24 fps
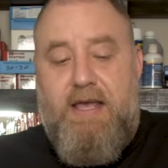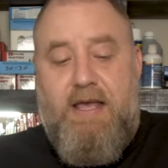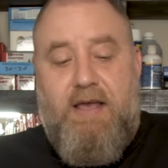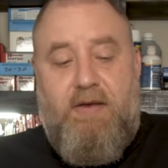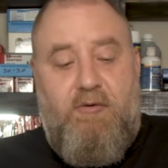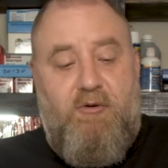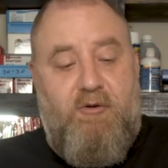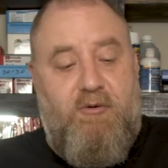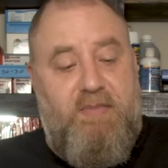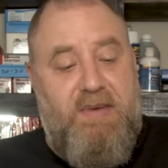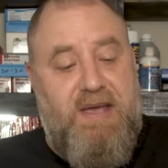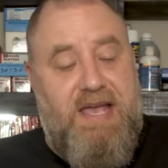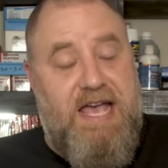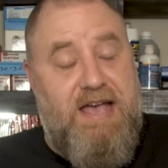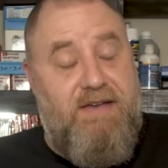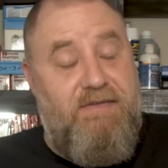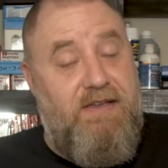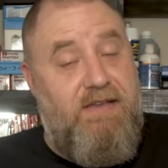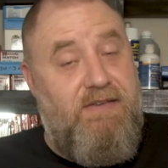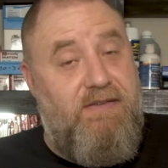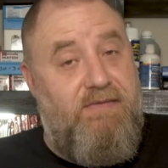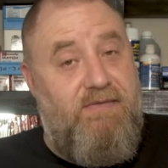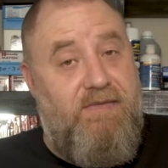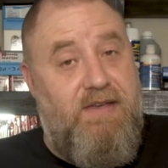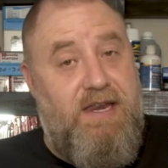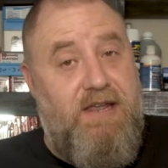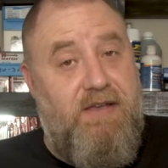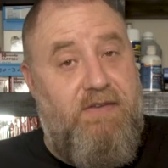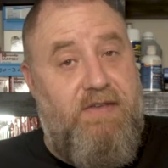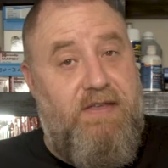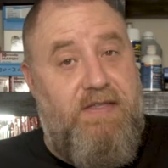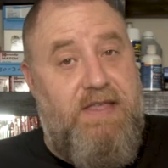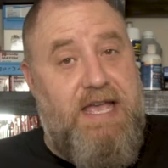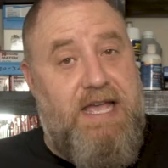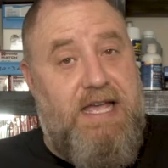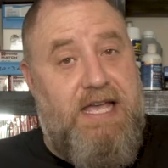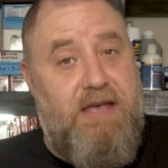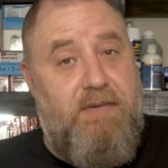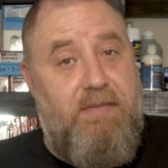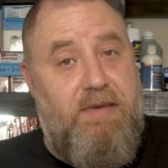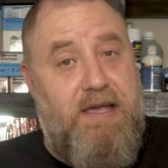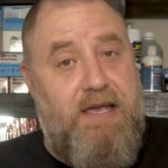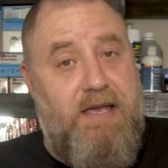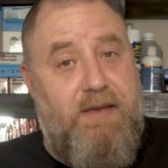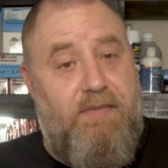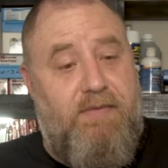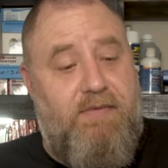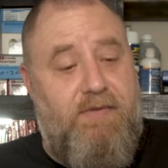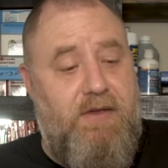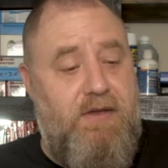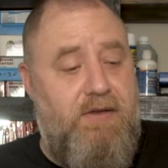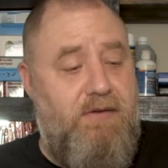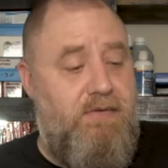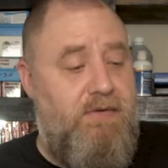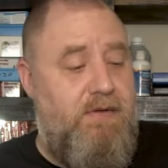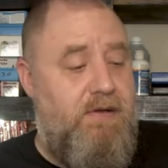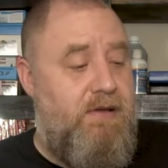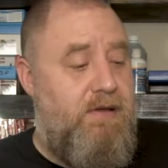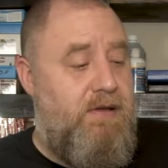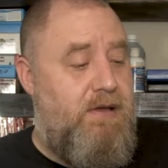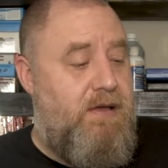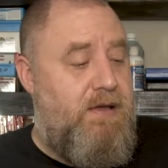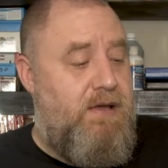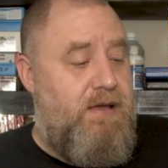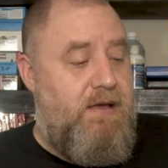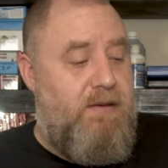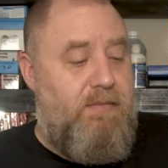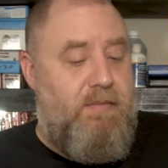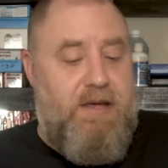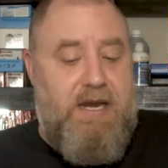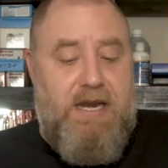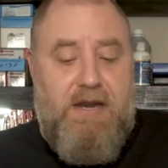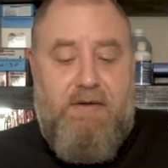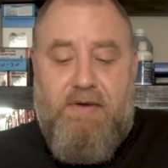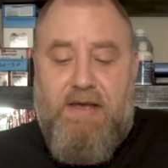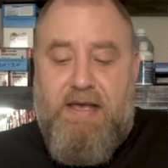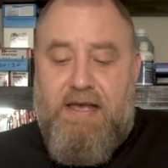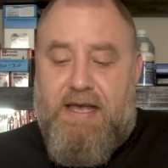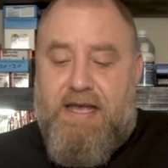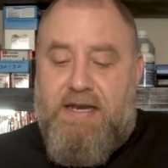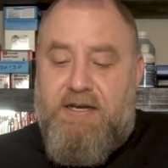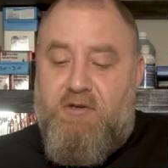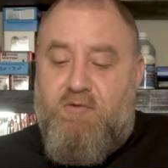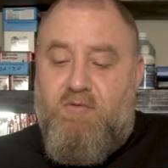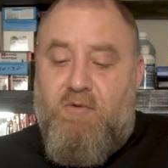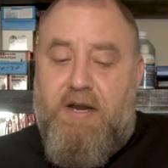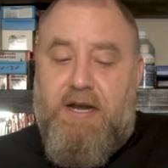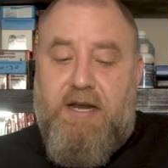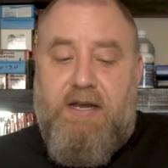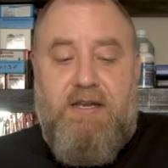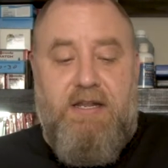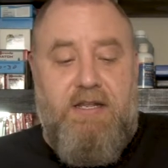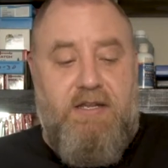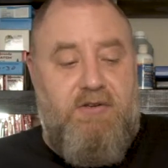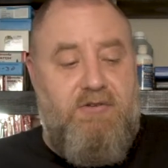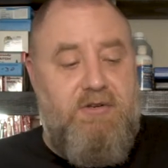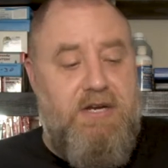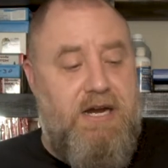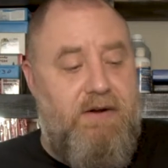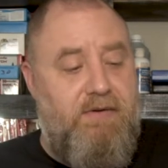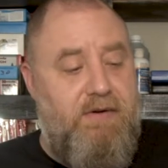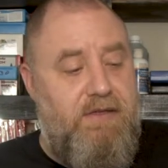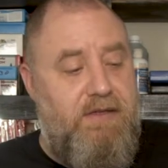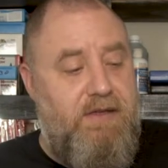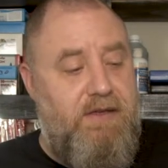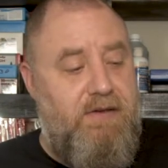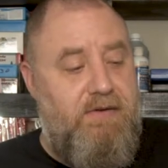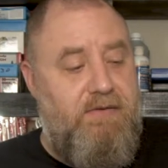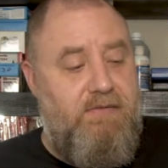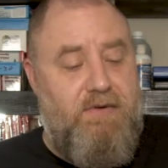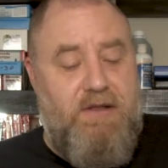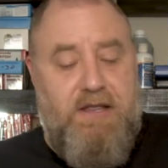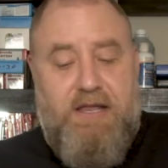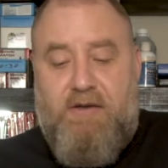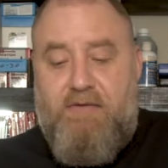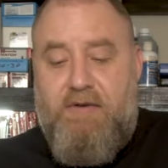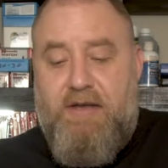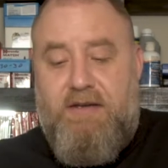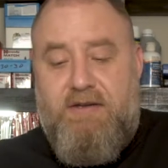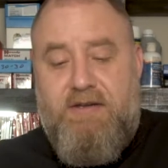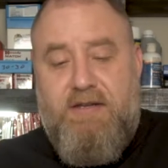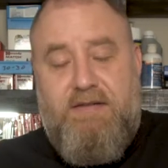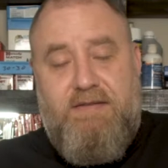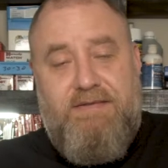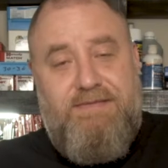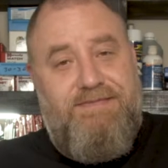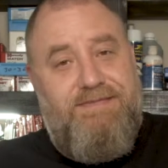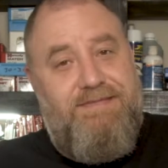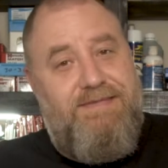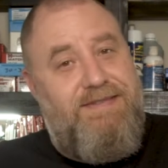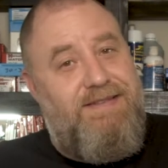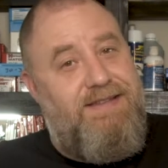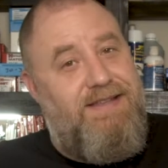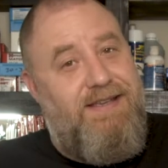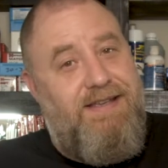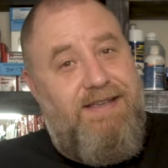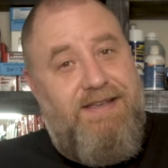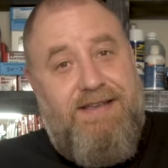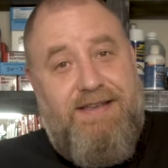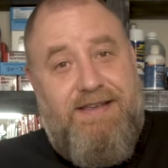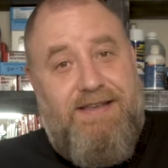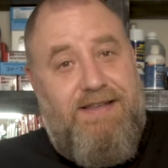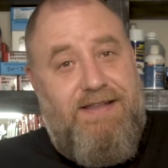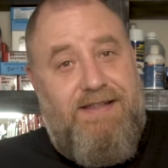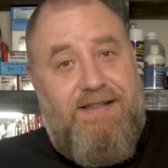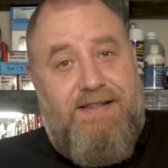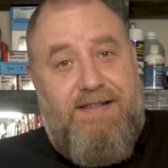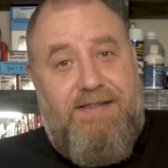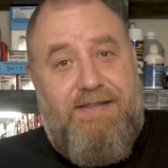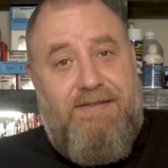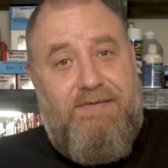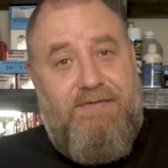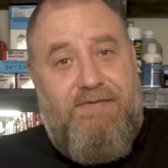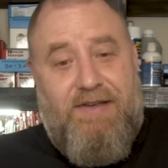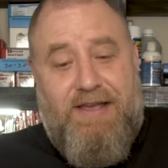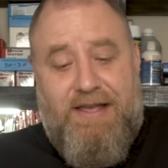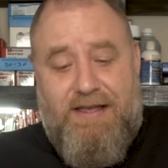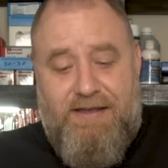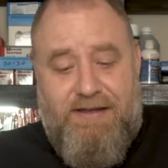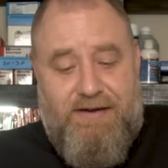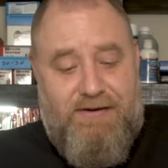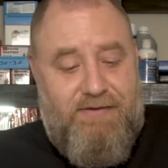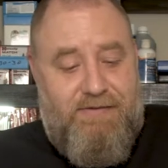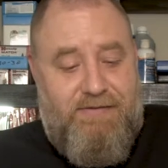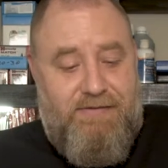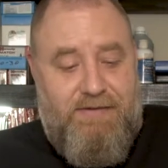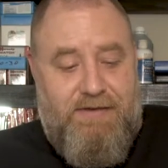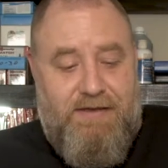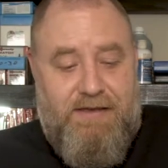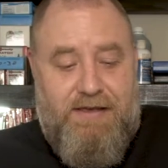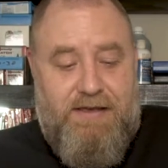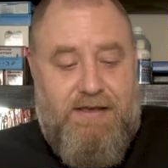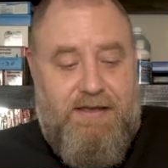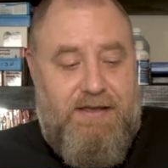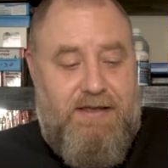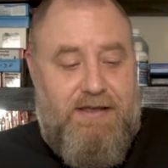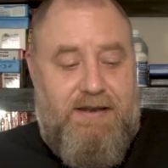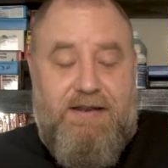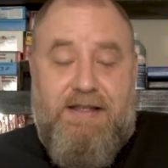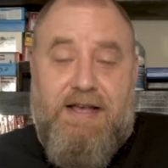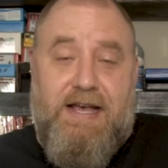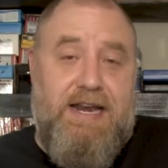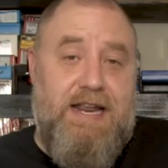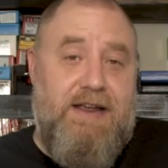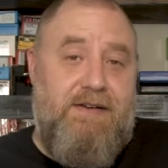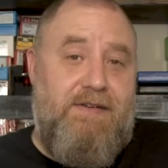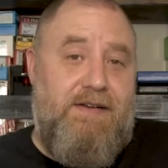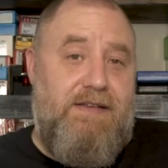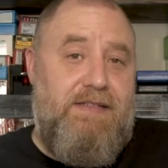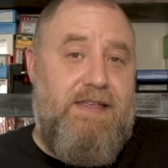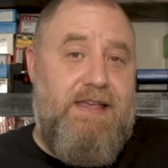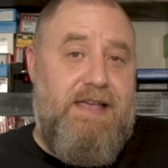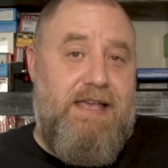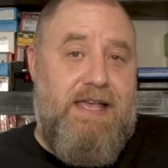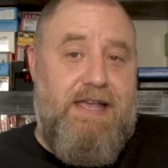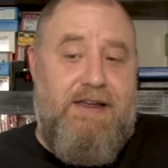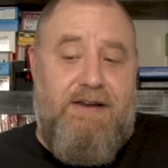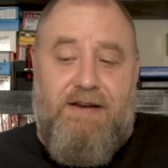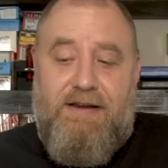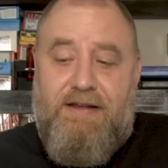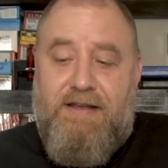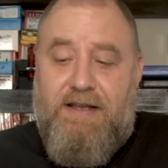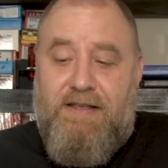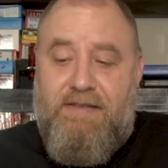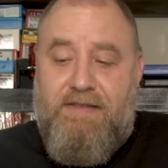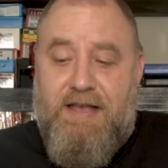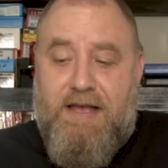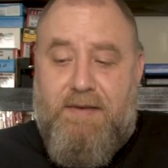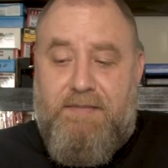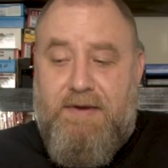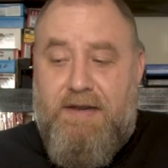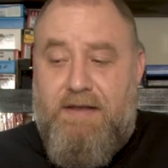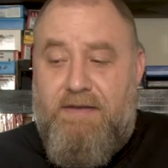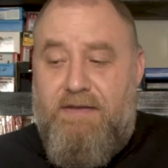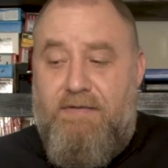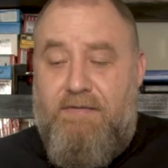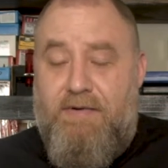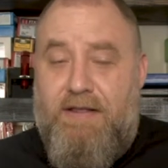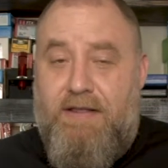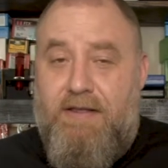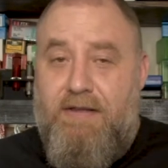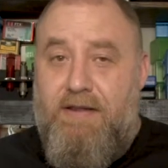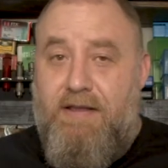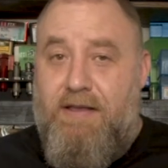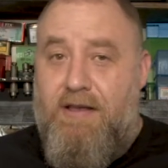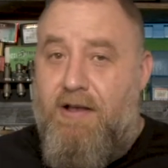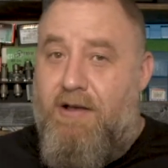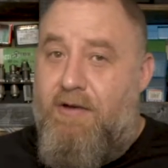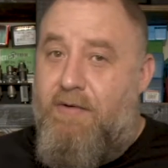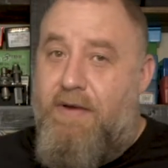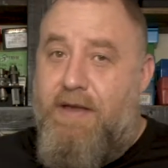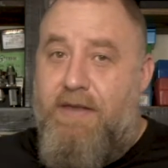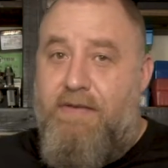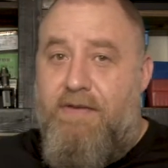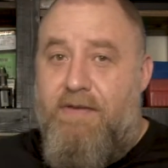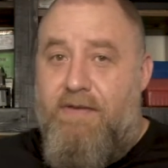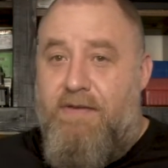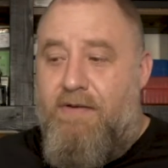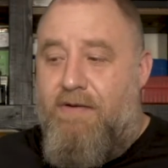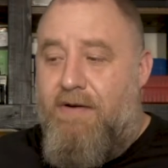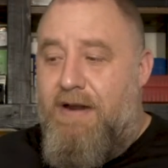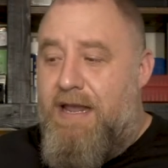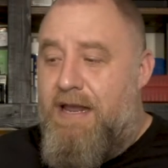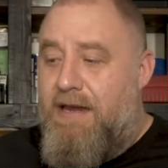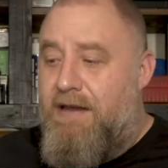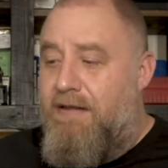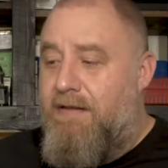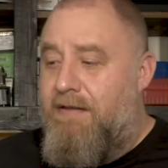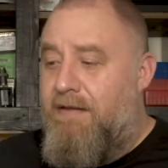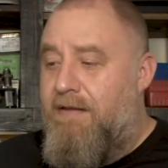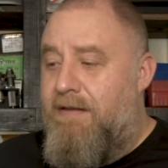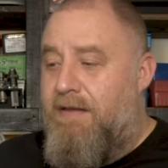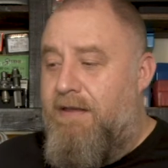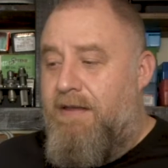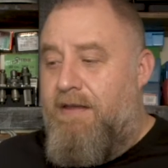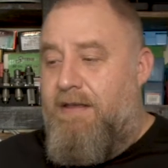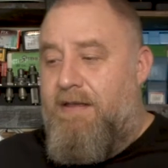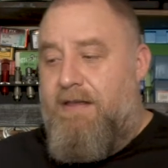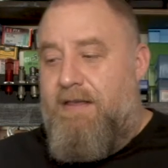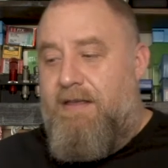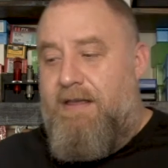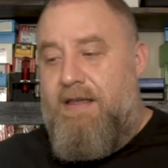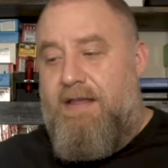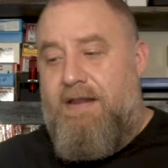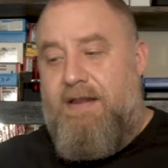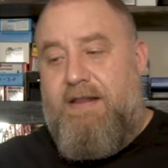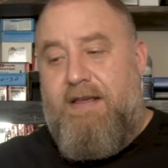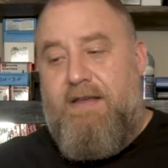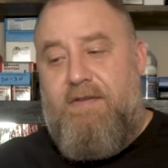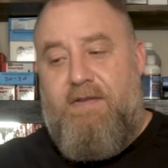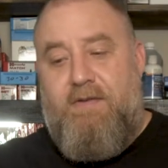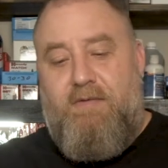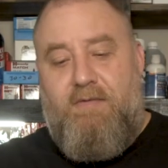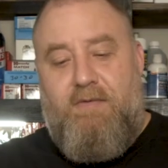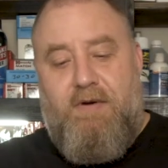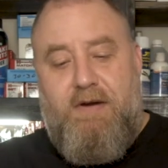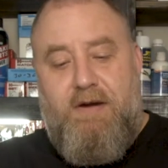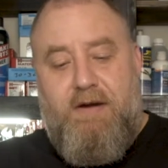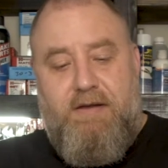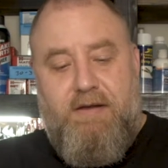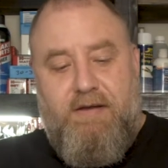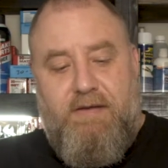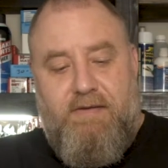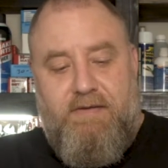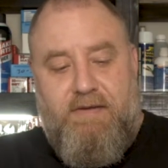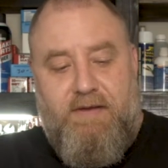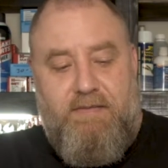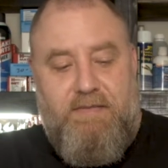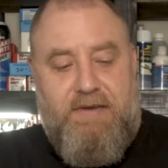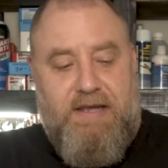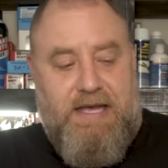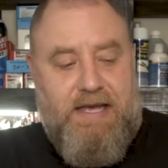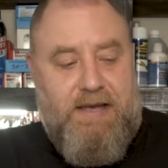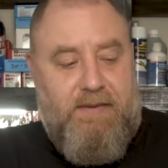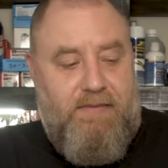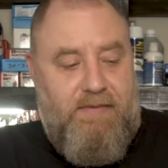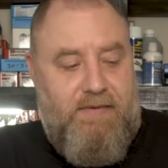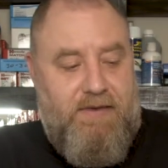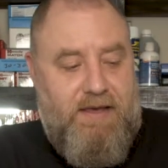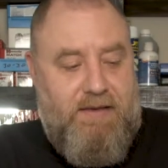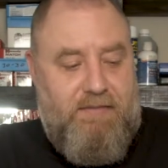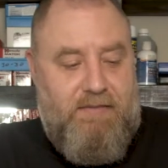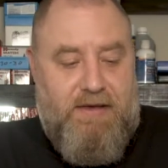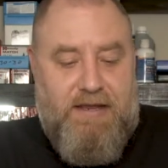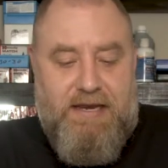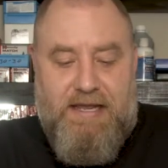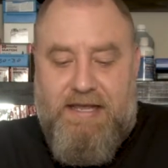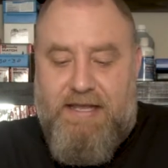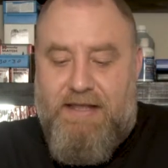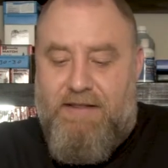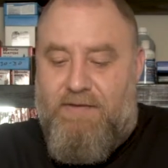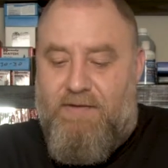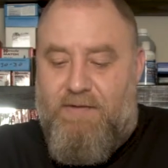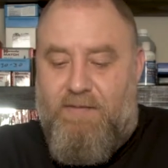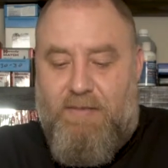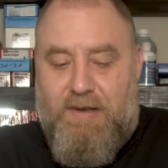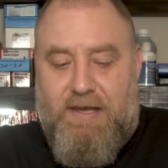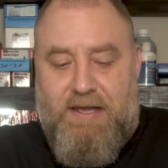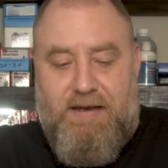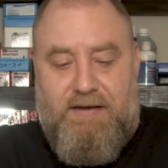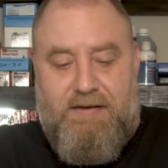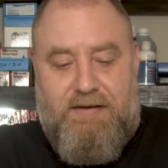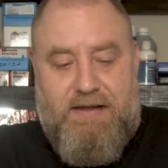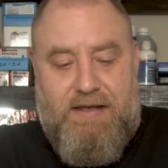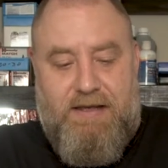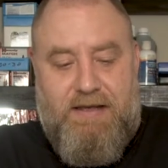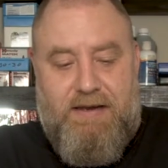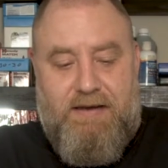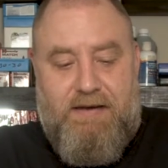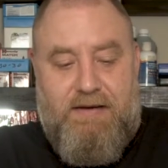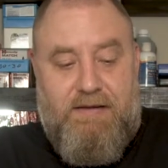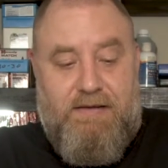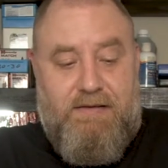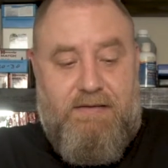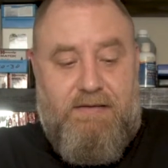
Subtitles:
we'll be having some videos on that coming up soon. But anyway, I just wanted to share with you really quick just some failures. Not everything here at Guns, Optics, and Reloading always is great. It doesn't work. Sometimes money gets spent and